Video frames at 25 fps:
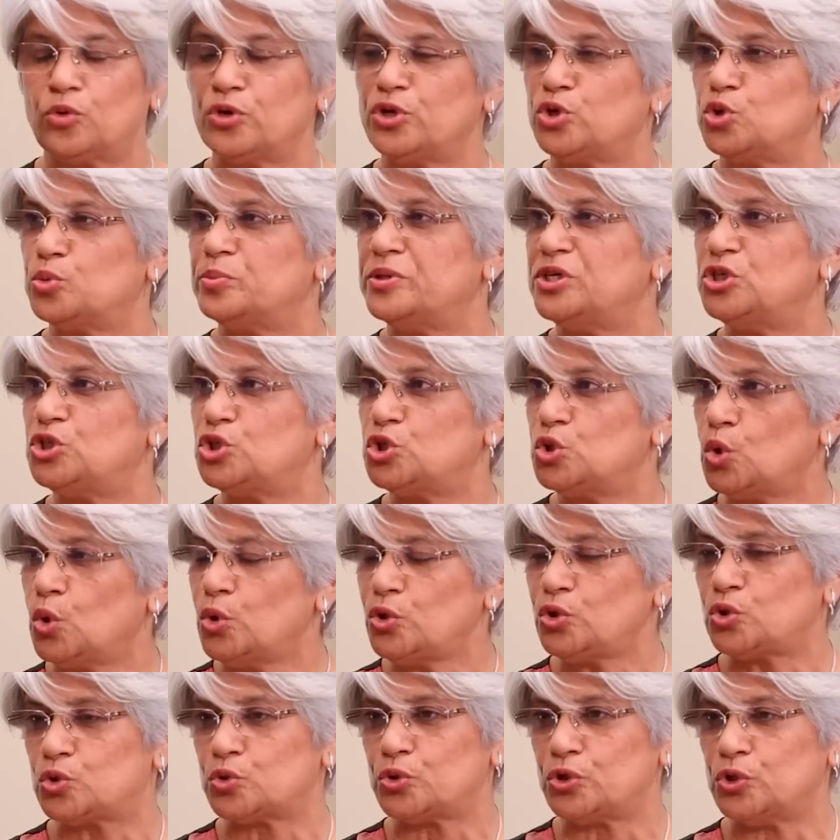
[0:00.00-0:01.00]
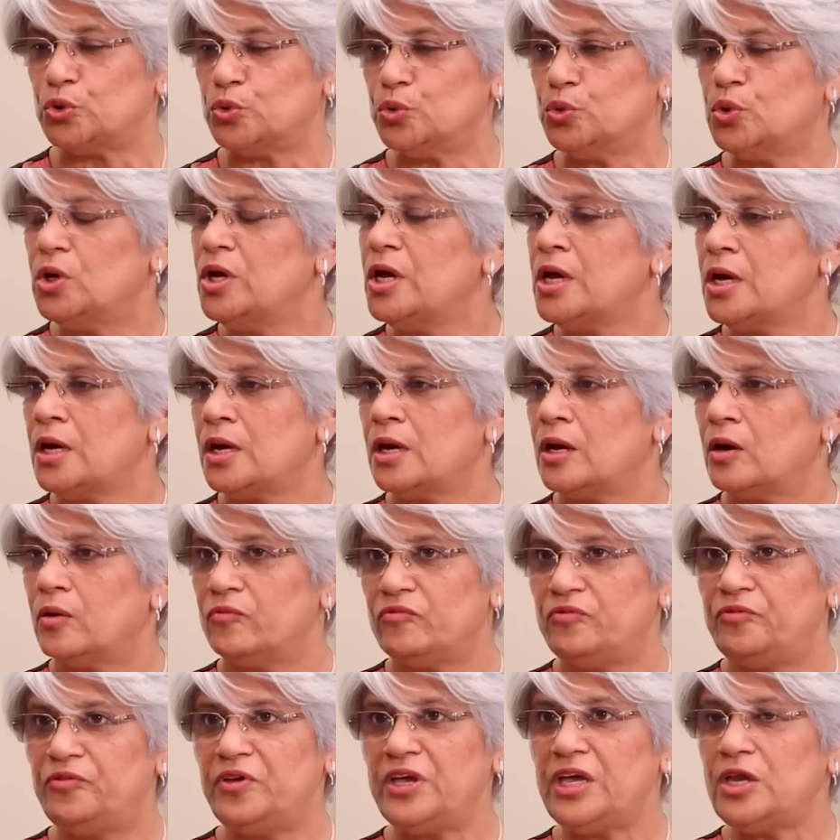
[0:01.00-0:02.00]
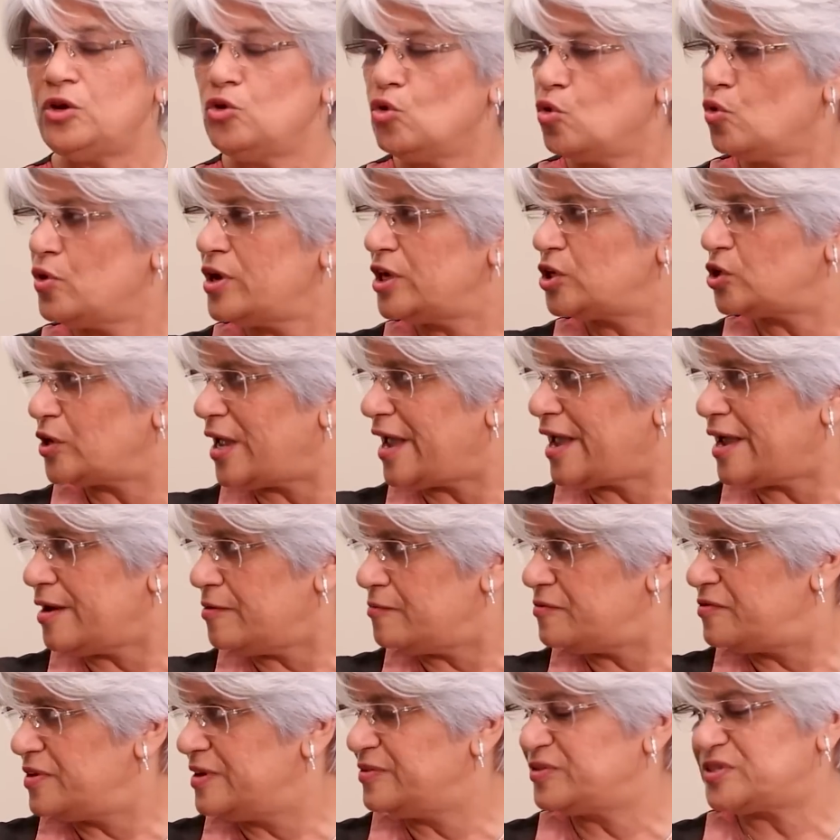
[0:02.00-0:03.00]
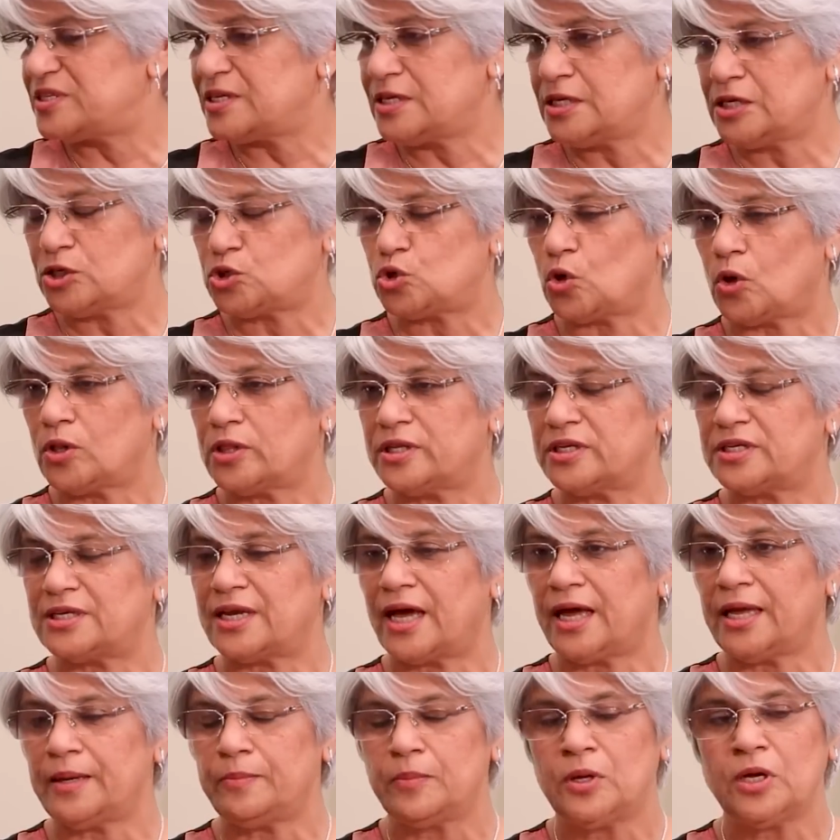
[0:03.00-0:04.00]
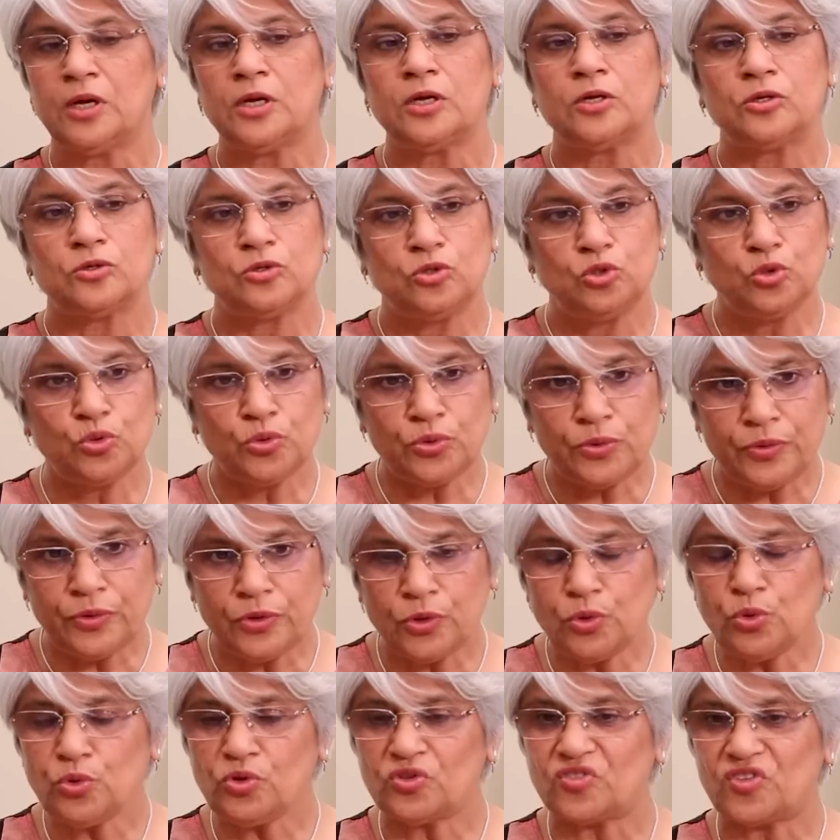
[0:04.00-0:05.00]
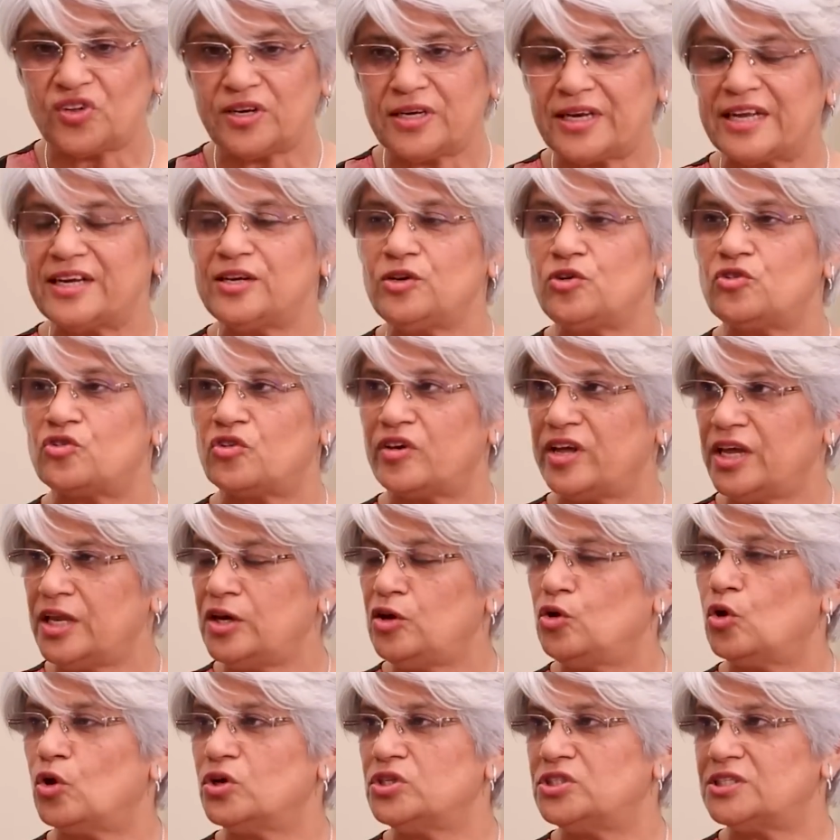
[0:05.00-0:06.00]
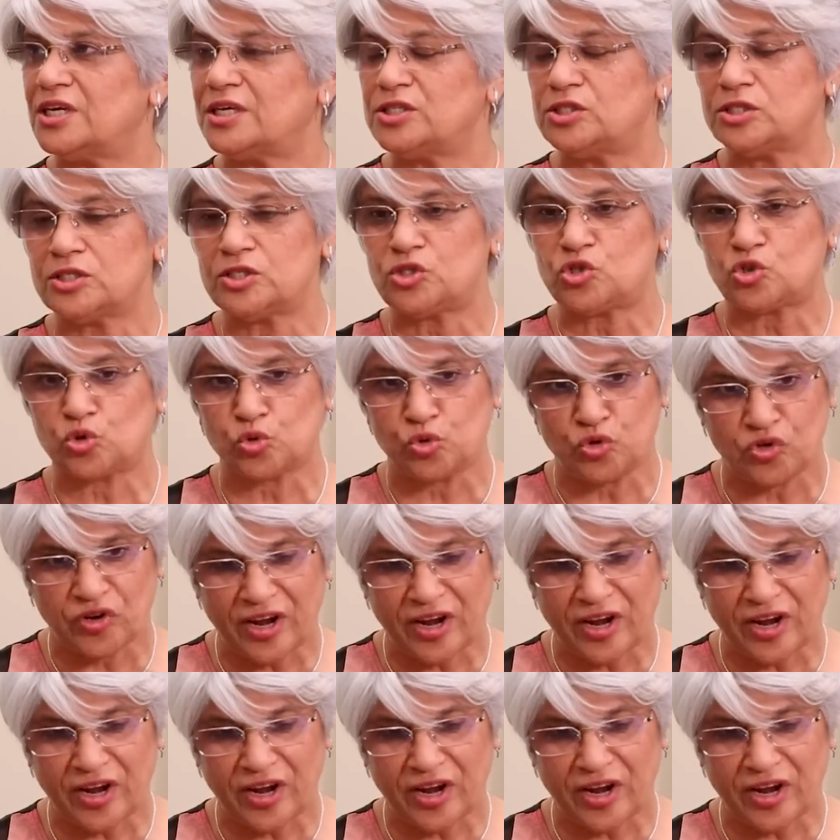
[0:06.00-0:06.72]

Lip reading: going to be shown to you. We know it. We've seen it all the time. Do you sit and train your judges to